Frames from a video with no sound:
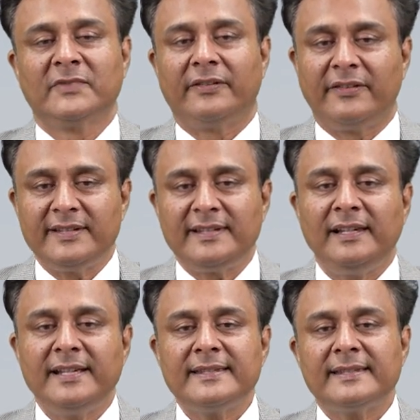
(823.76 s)

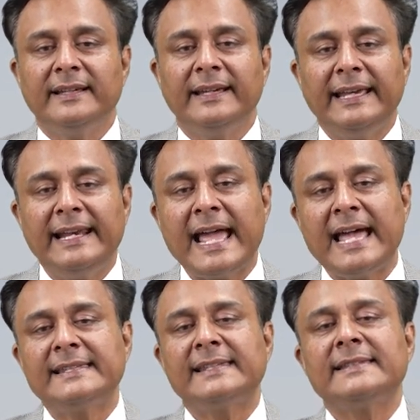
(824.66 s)
Resilience
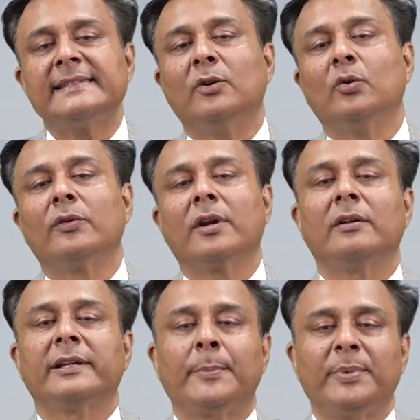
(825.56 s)
enhances the
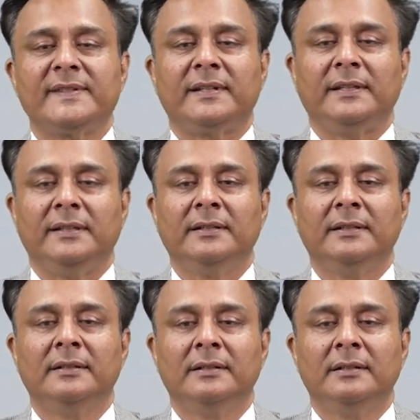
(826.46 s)
overall capacity
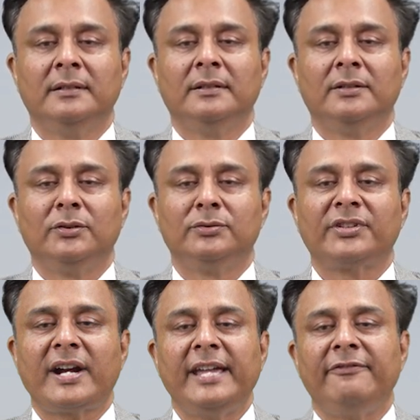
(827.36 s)
to
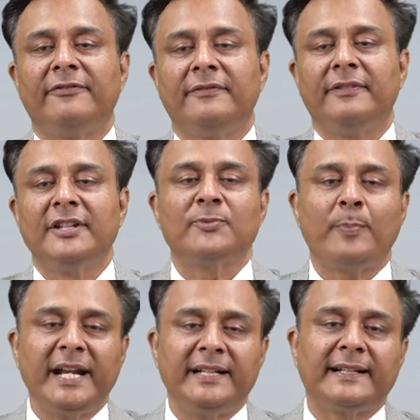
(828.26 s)
thrive
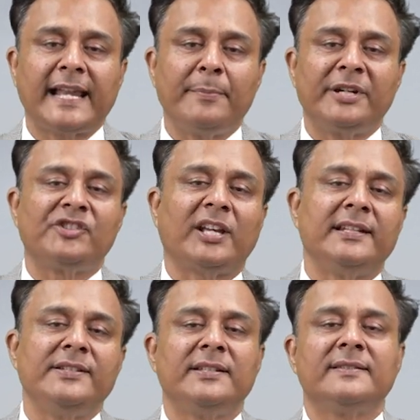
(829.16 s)
despite climate
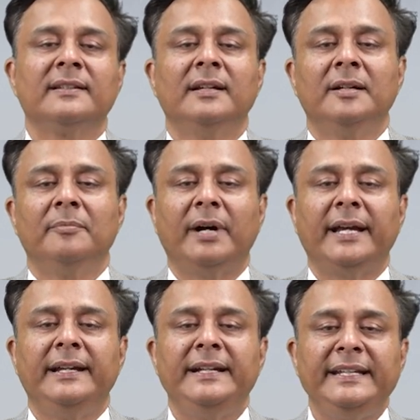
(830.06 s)
challenges
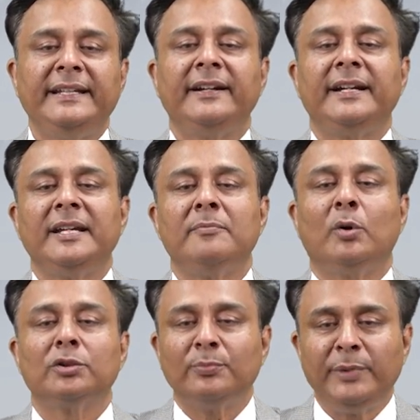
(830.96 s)
by integrating
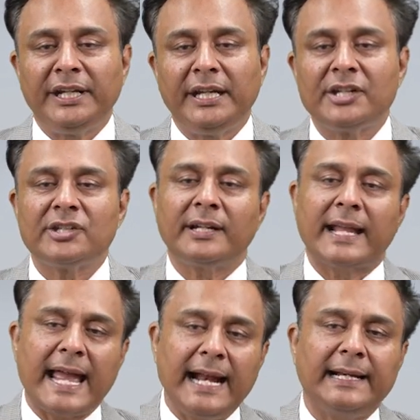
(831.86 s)
both mitigation
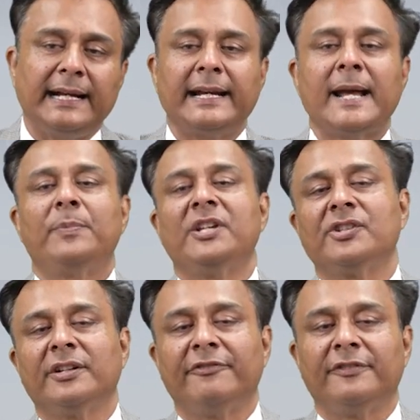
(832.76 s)
and
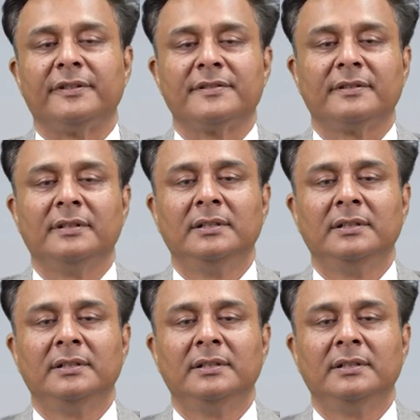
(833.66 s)
adaptation efforts.